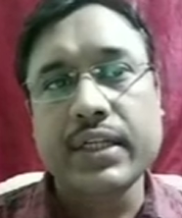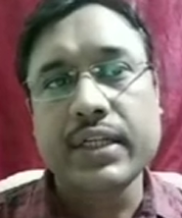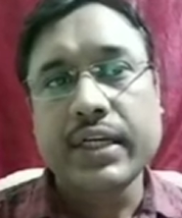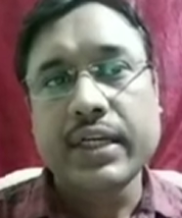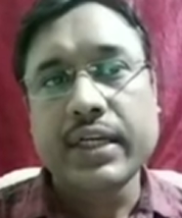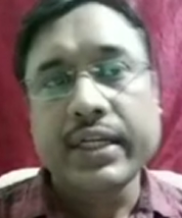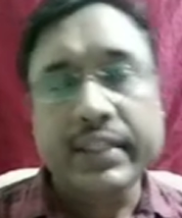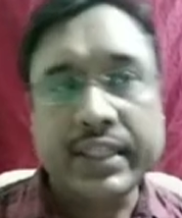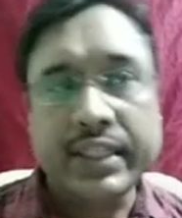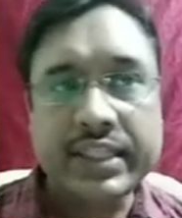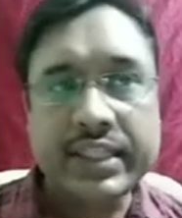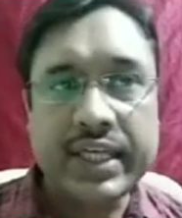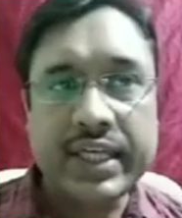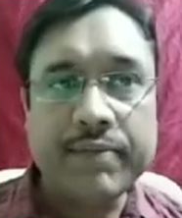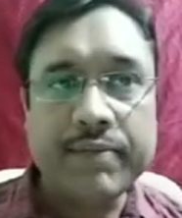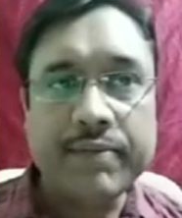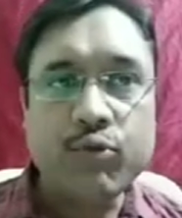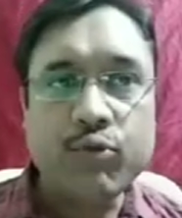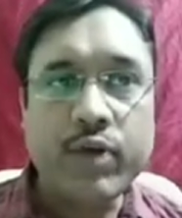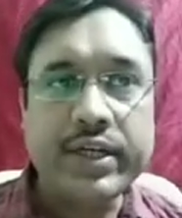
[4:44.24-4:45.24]
the same
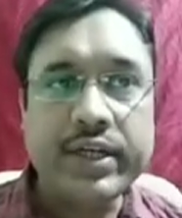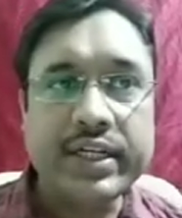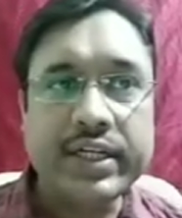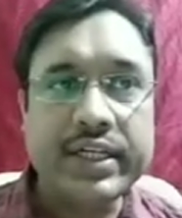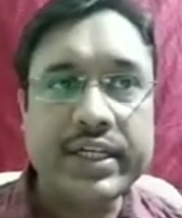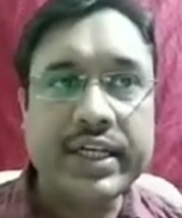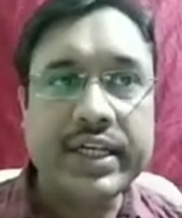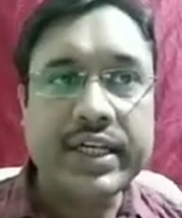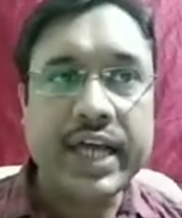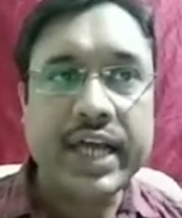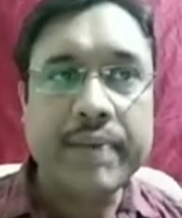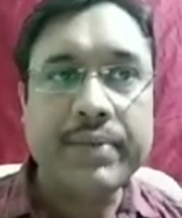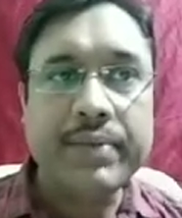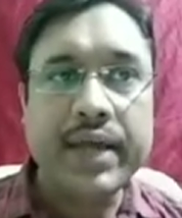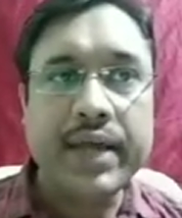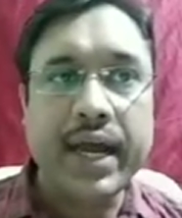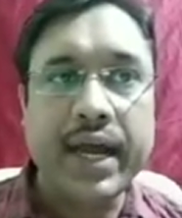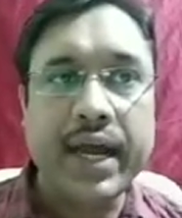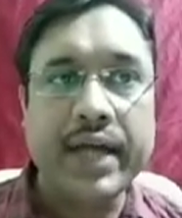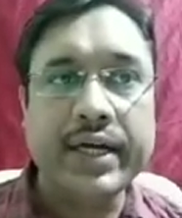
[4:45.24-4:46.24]
quantity can be
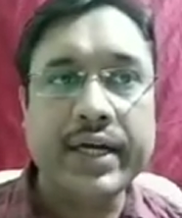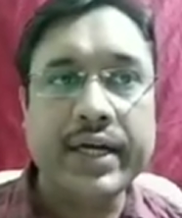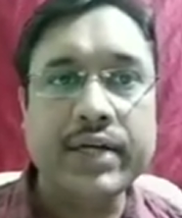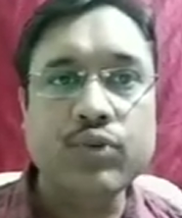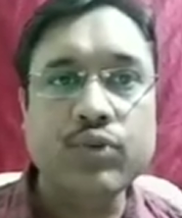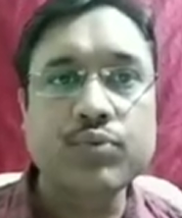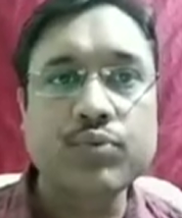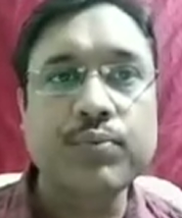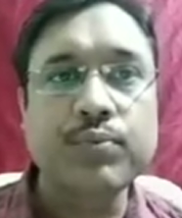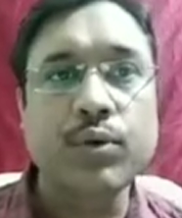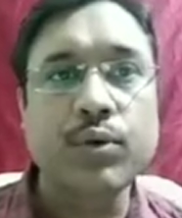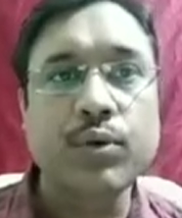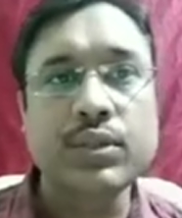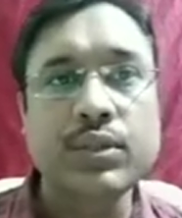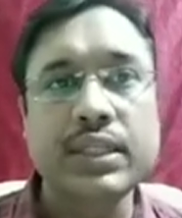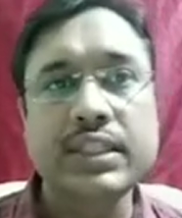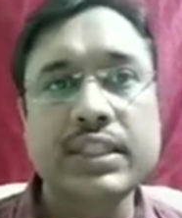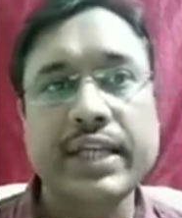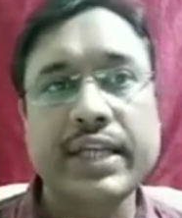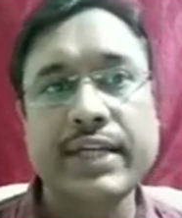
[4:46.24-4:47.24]
added to both the
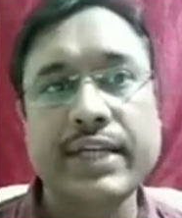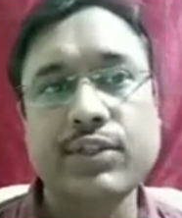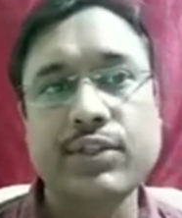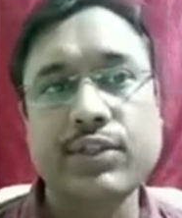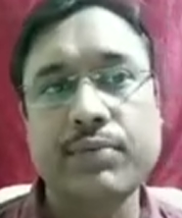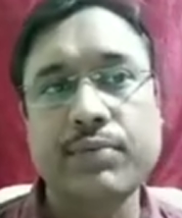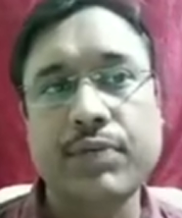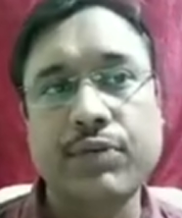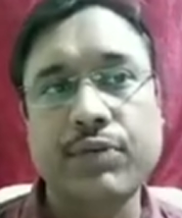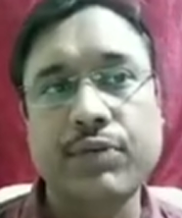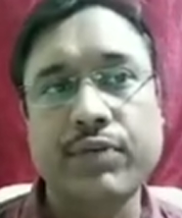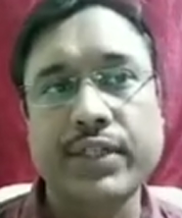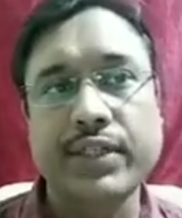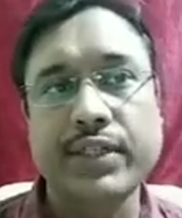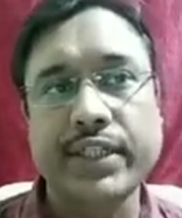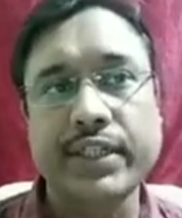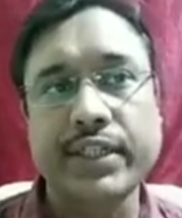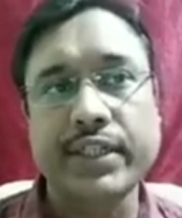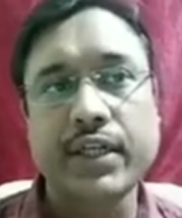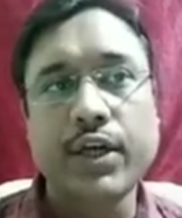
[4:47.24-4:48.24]
sides of the
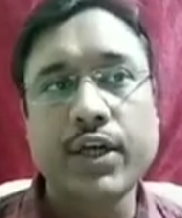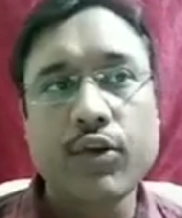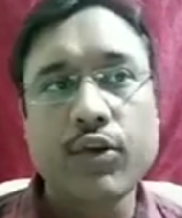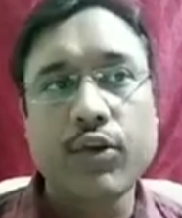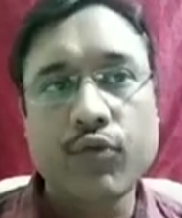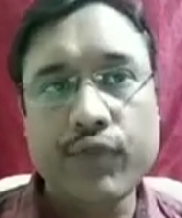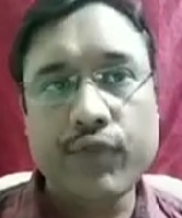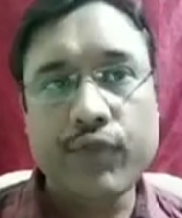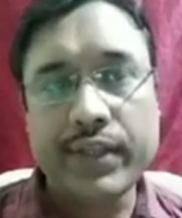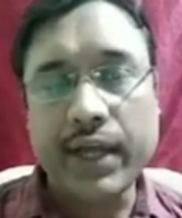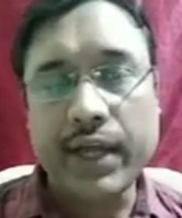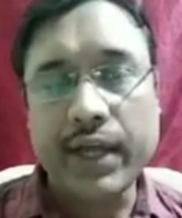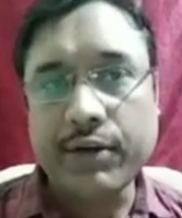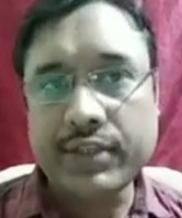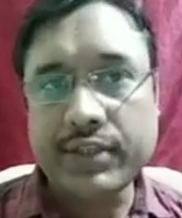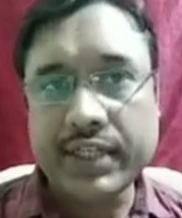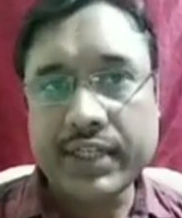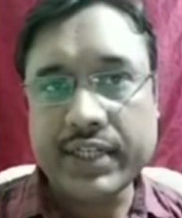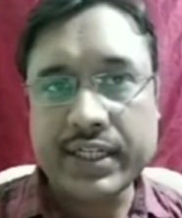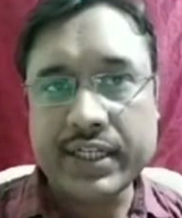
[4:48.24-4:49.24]
equation without
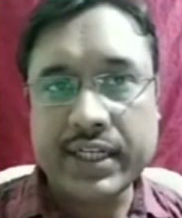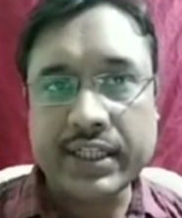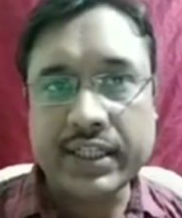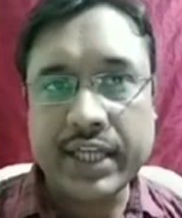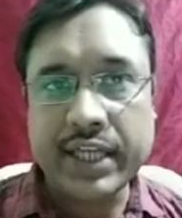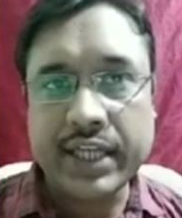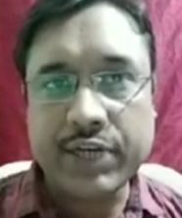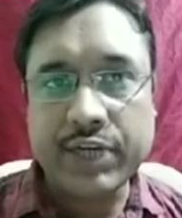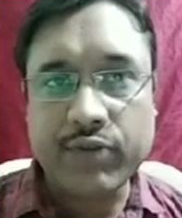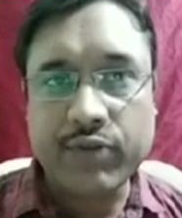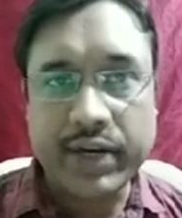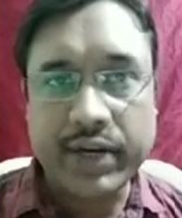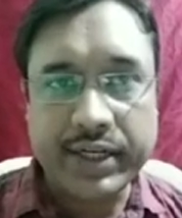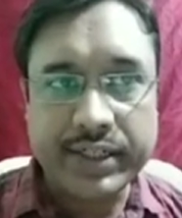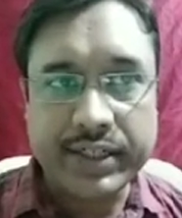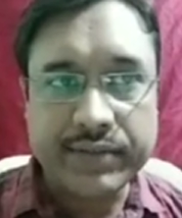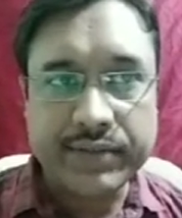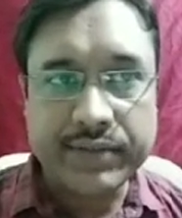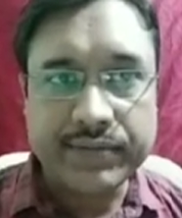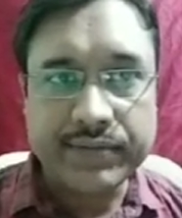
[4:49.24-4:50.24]
changing the equality.